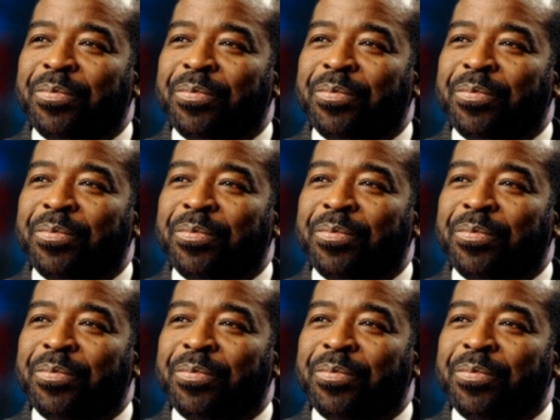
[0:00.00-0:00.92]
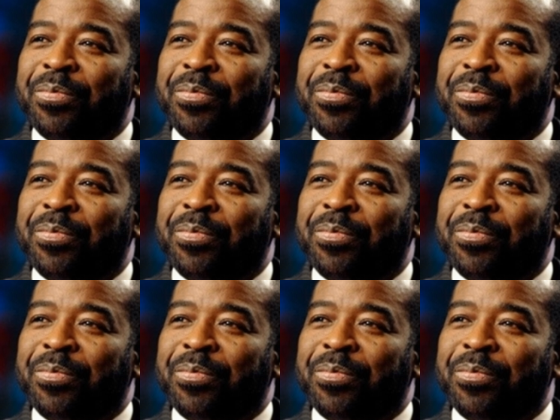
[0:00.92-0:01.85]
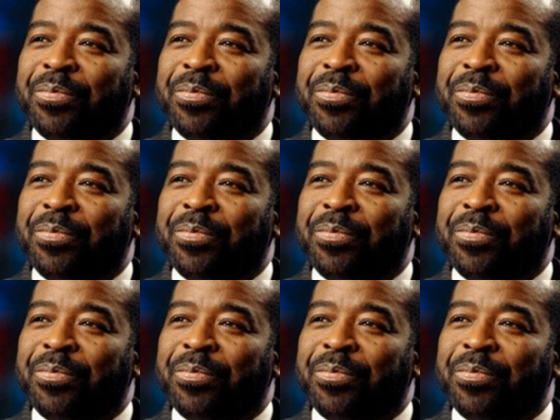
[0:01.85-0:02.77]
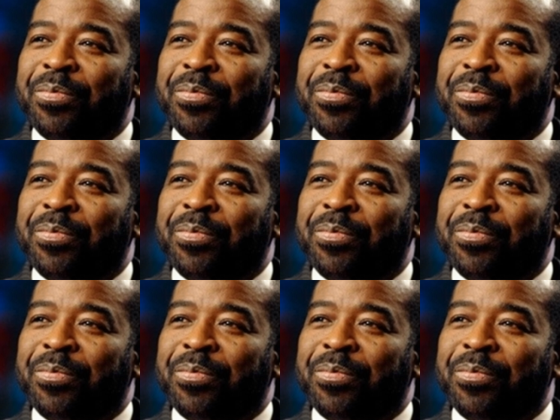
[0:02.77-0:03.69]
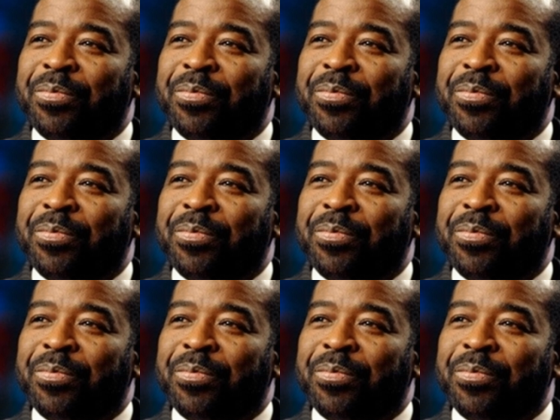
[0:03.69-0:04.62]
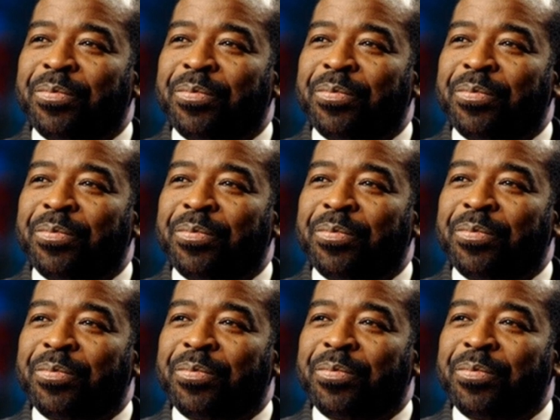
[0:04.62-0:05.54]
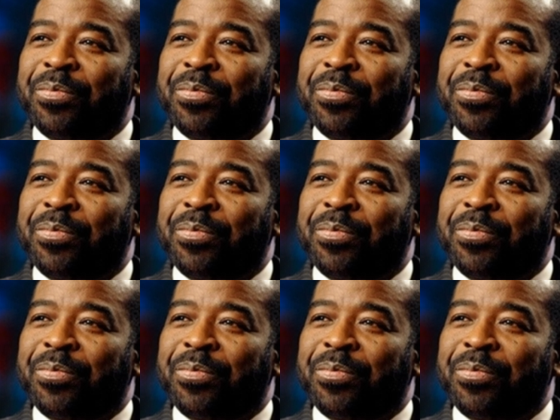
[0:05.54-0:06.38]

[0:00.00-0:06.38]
This is a still picture; no speech is visible.